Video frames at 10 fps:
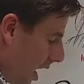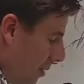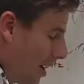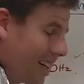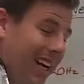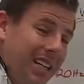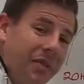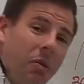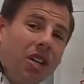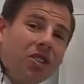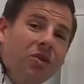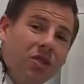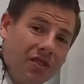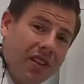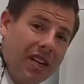I might not even want to
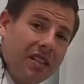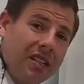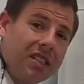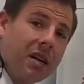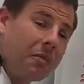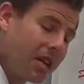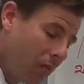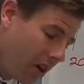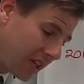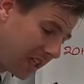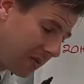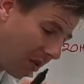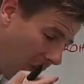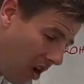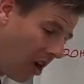use a vent because I'm going to want to
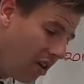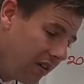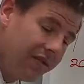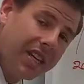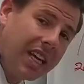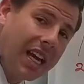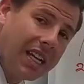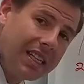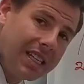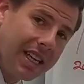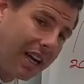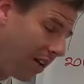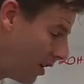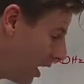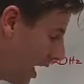keep all of the gain in
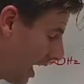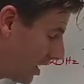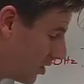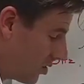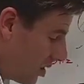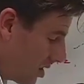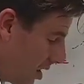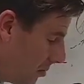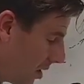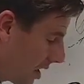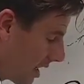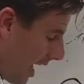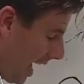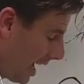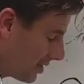there. And usually somebody
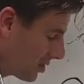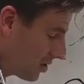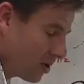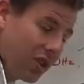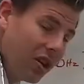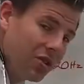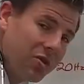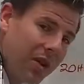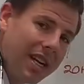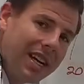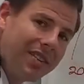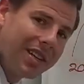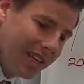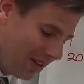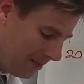that has their lows way
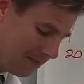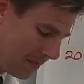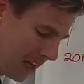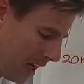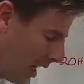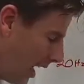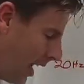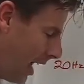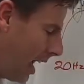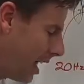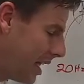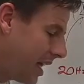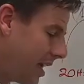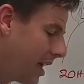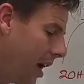down here,
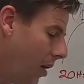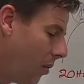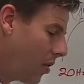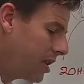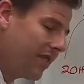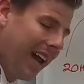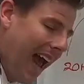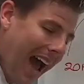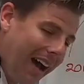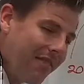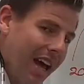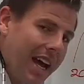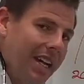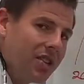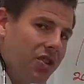they won't even have
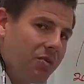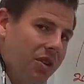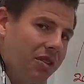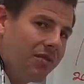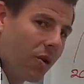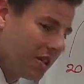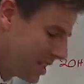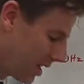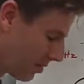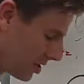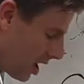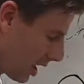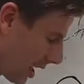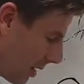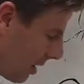that issue with the voice that we're talking